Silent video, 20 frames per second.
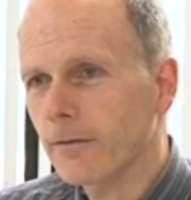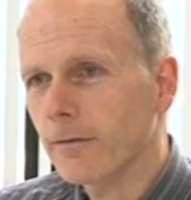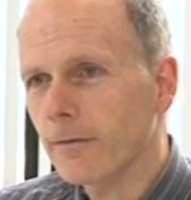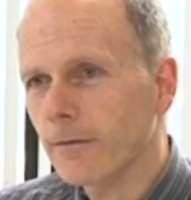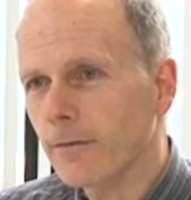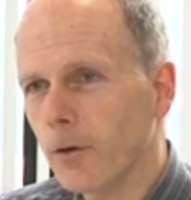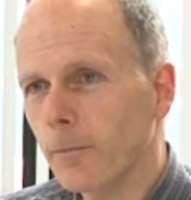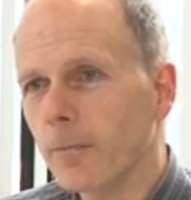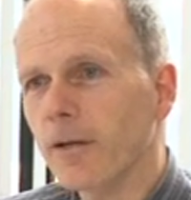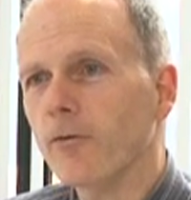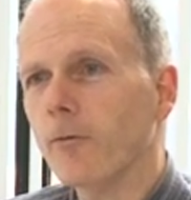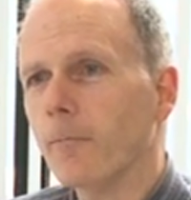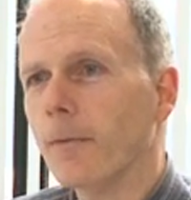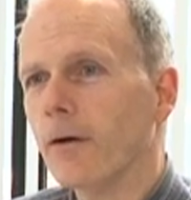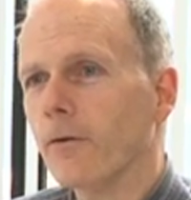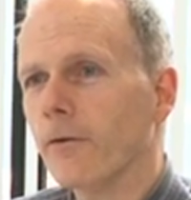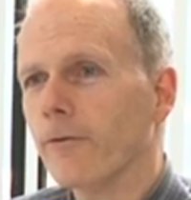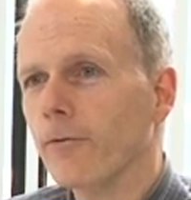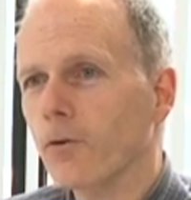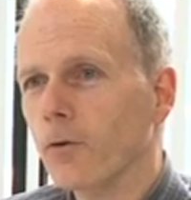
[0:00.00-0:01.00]
So a bit of a
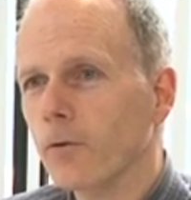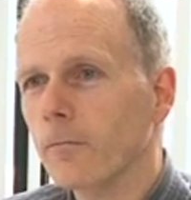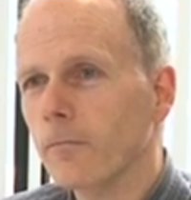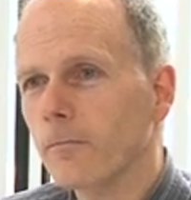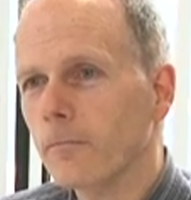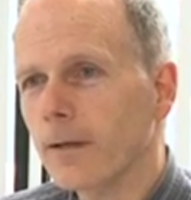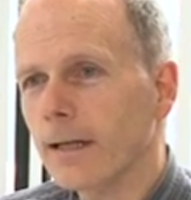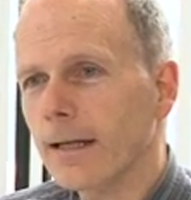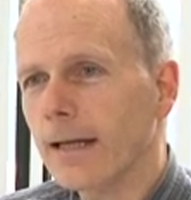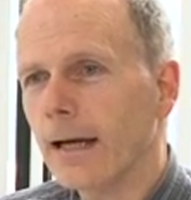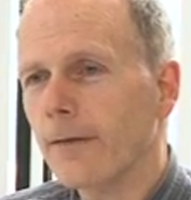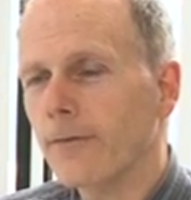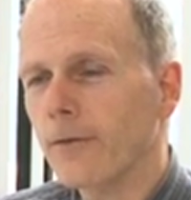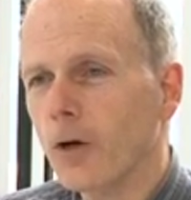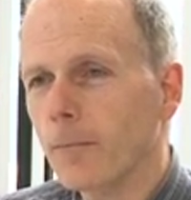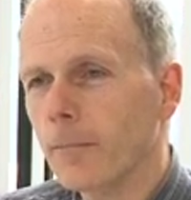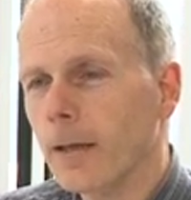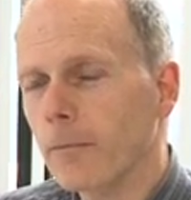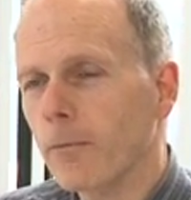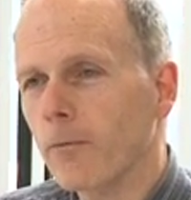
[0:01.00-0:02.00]
mouthful, but again
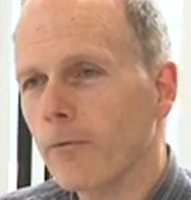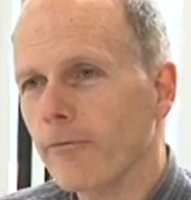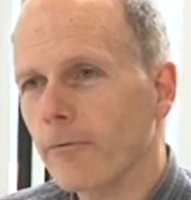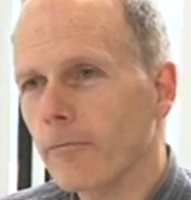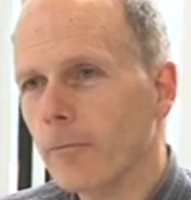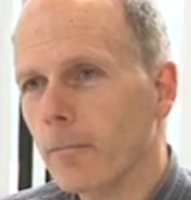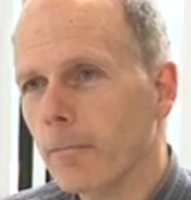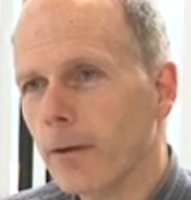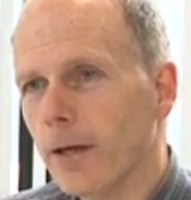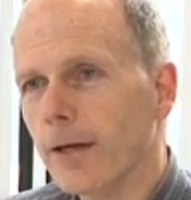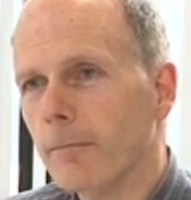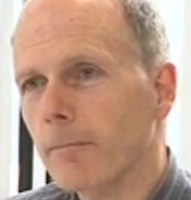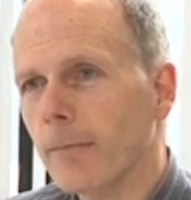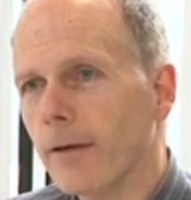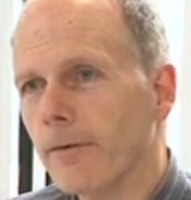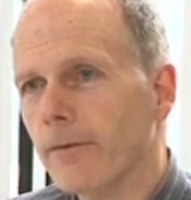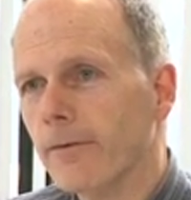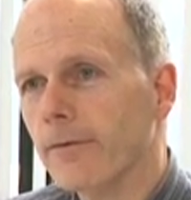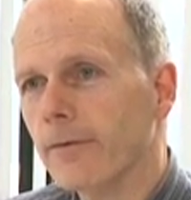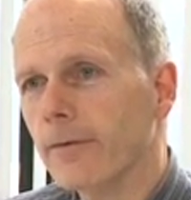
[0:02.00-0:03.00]
there are people from applied
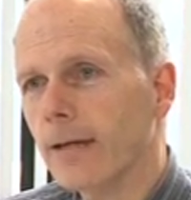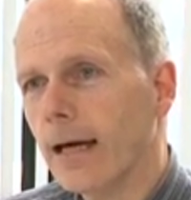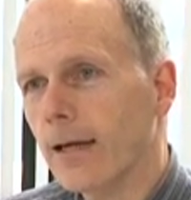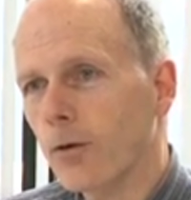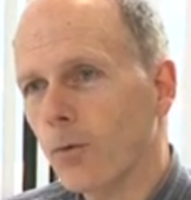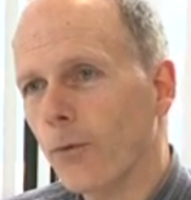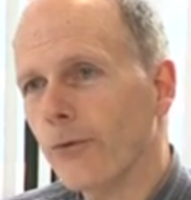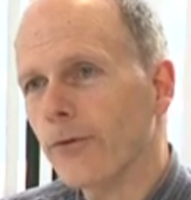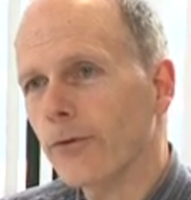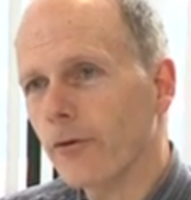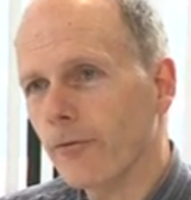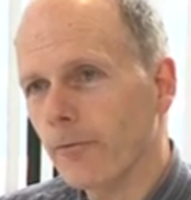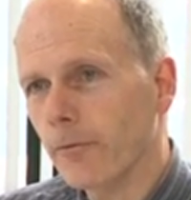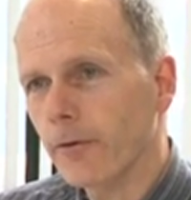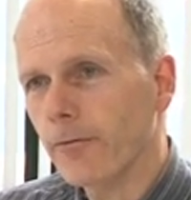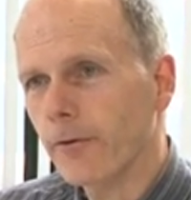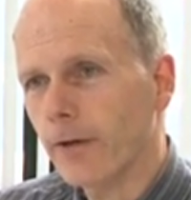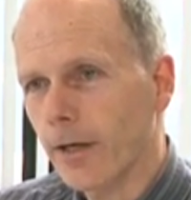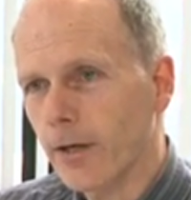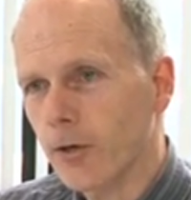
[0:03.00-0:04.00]
maths and also from
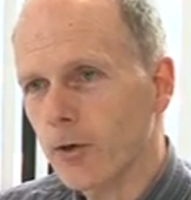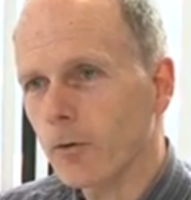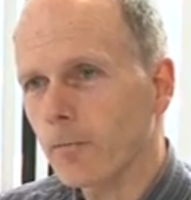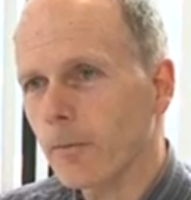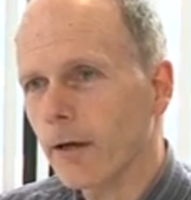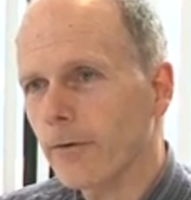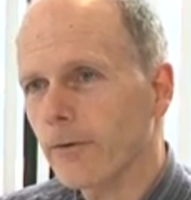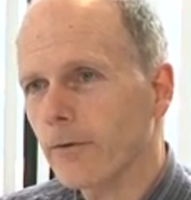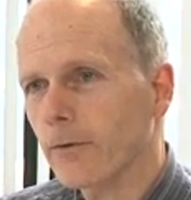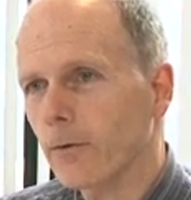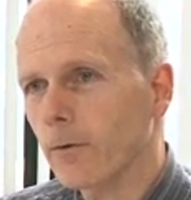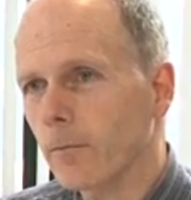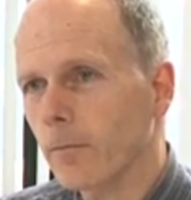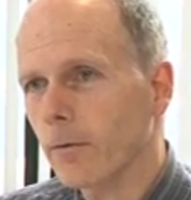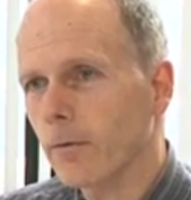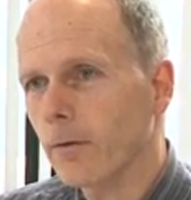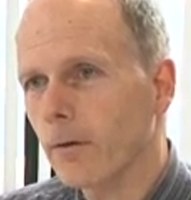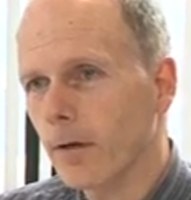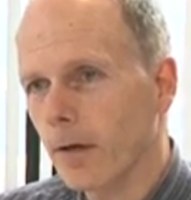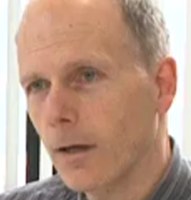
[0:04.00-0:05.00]
the financial maths group
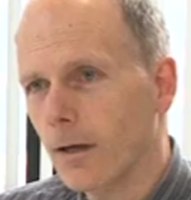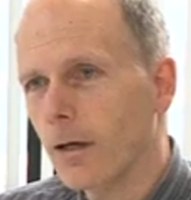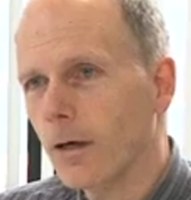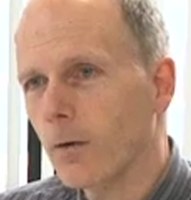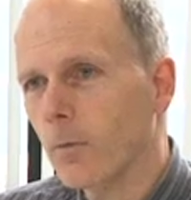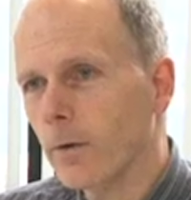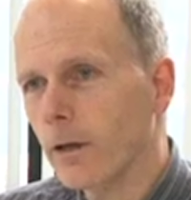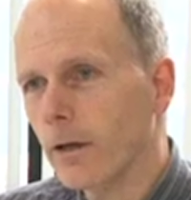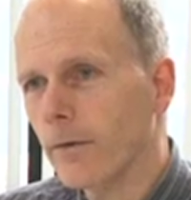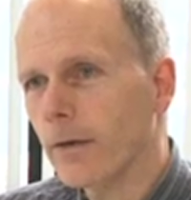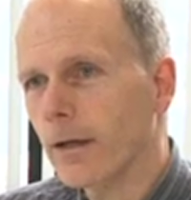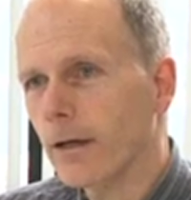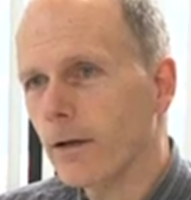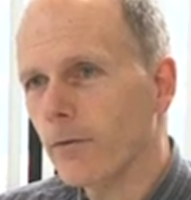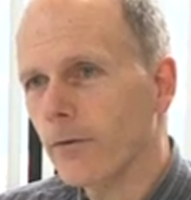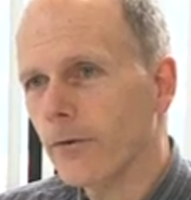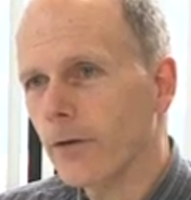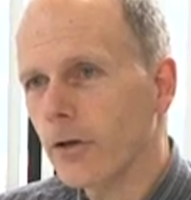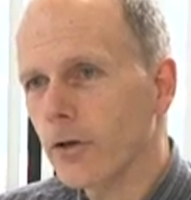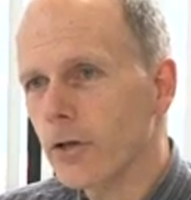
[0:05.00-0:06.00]
within that
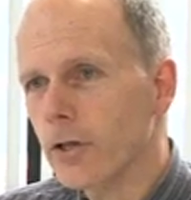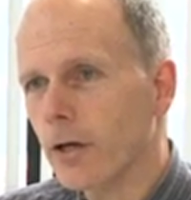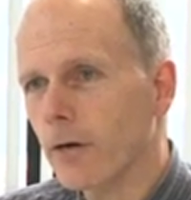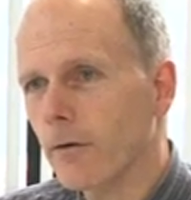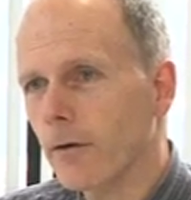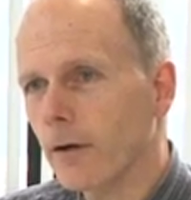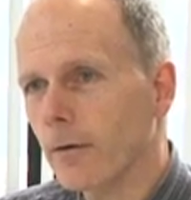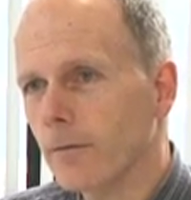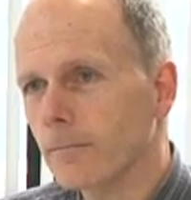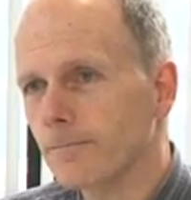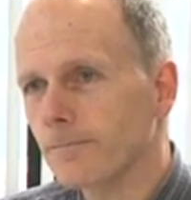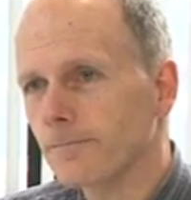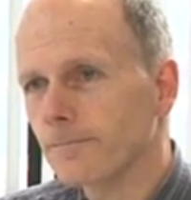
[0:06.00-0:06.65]
research area.